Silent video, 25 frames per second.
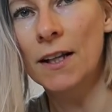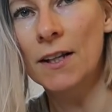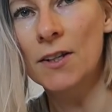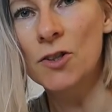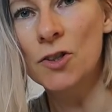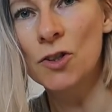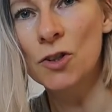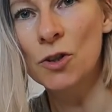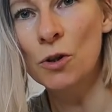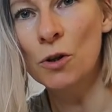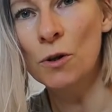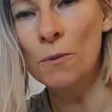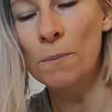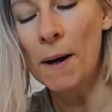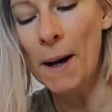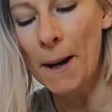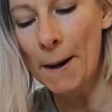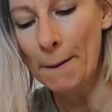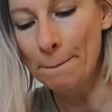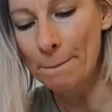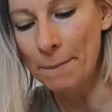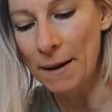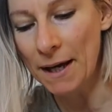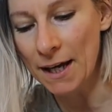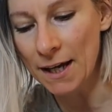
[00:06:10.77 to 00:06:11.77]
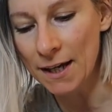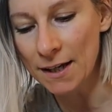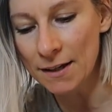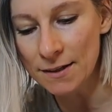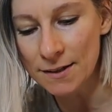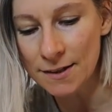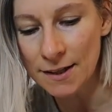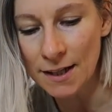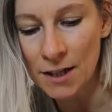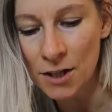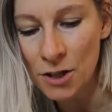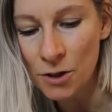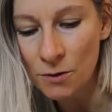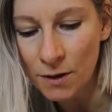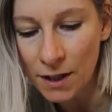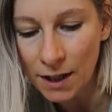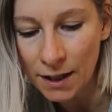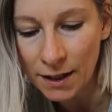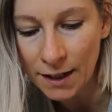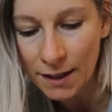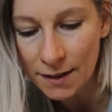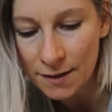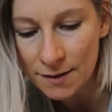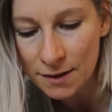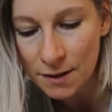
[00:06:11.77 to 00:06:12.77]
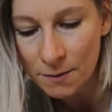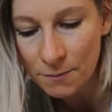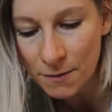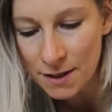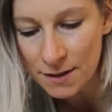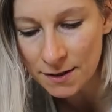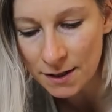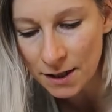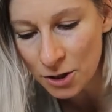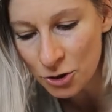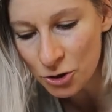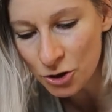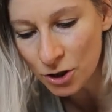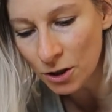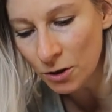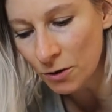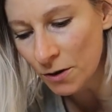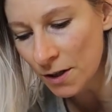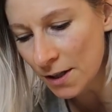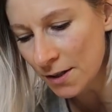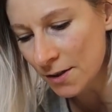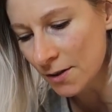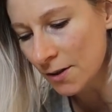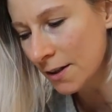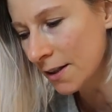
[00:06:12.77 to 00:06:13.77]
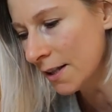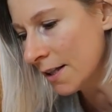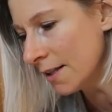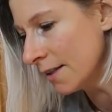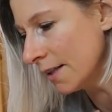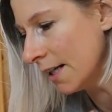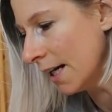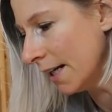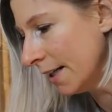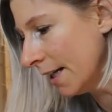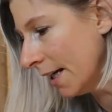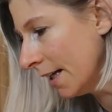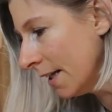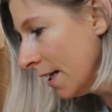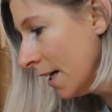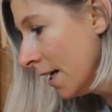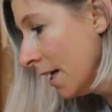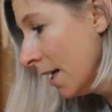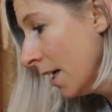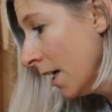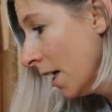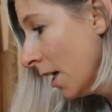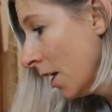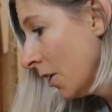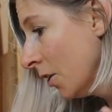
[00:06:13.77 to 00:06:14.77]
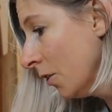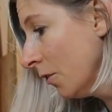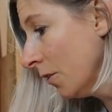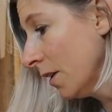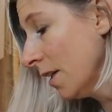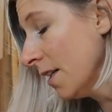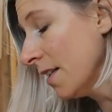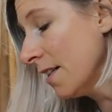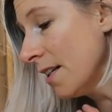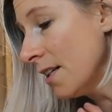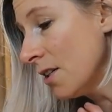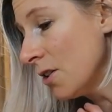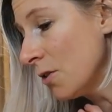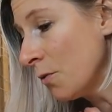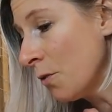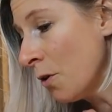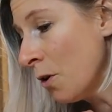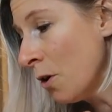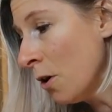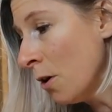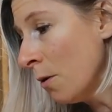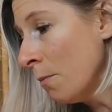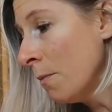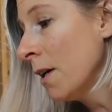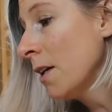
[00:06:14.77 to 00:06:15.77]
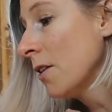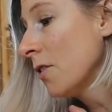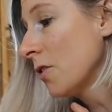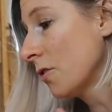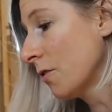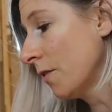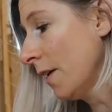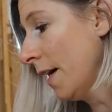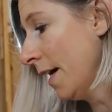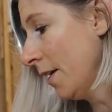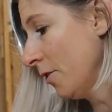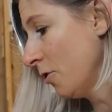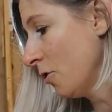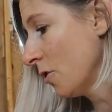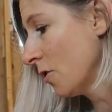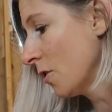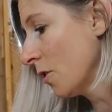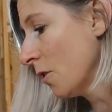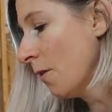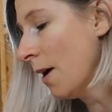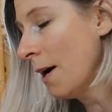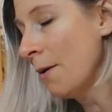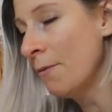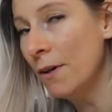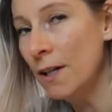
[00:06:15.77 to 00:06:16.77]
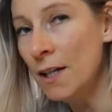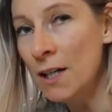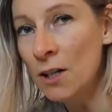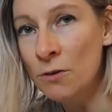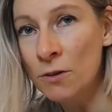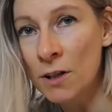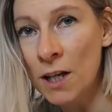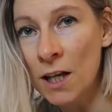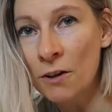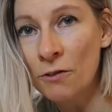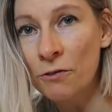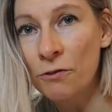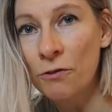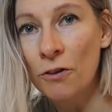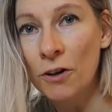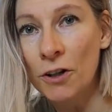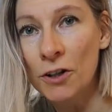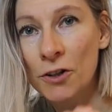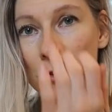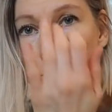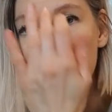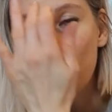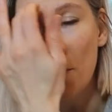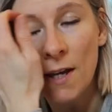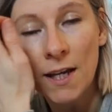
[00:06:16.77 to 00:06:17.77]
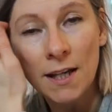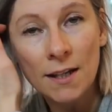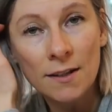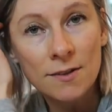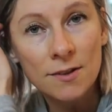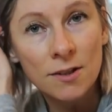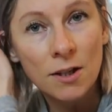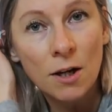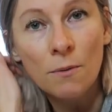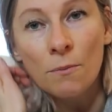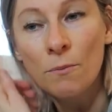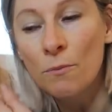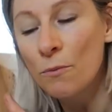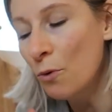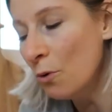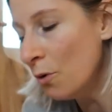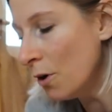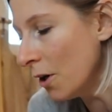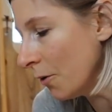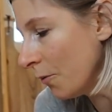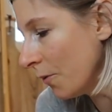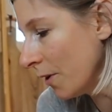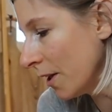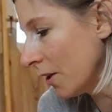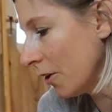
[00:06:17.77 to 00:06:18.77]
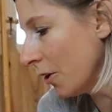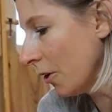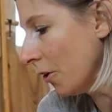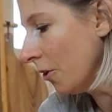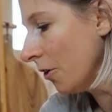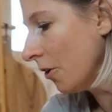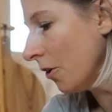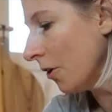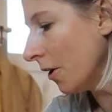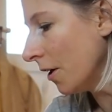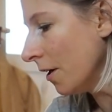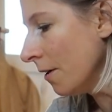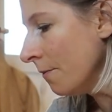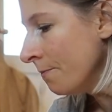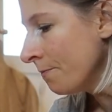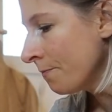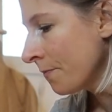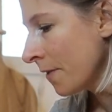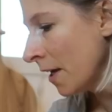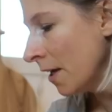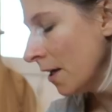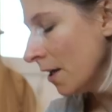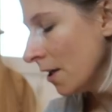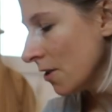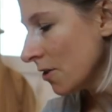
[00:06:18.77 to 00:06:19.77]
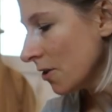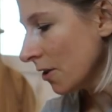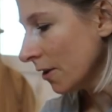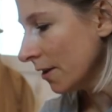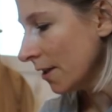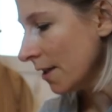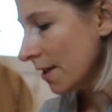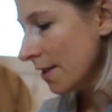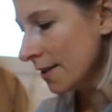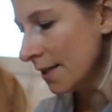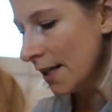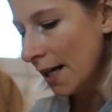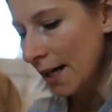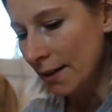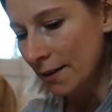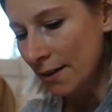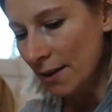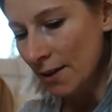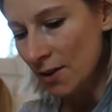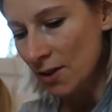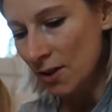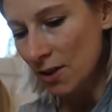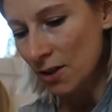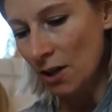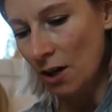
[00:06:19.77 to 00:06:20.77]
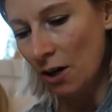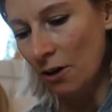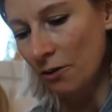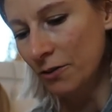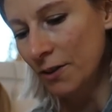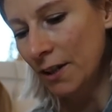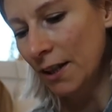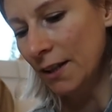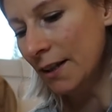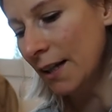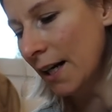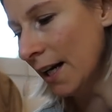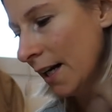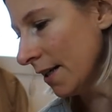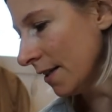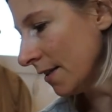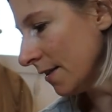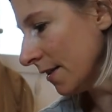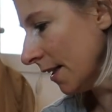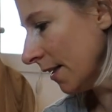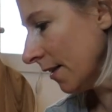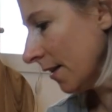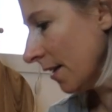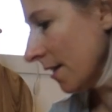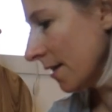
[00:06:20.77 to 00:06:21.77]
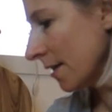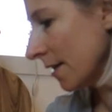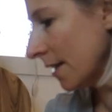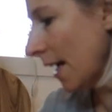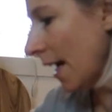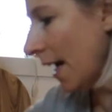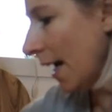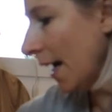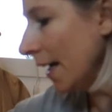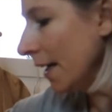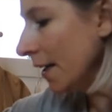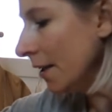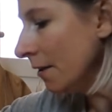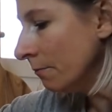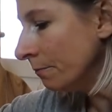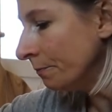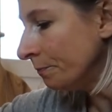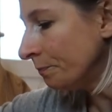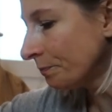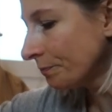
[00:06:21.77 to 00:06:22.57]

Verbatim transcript: the soup base and you can add some essential oils or things like that no that is from scratch so i'm very looking forward to make some more with her so these are the stuff that i set aside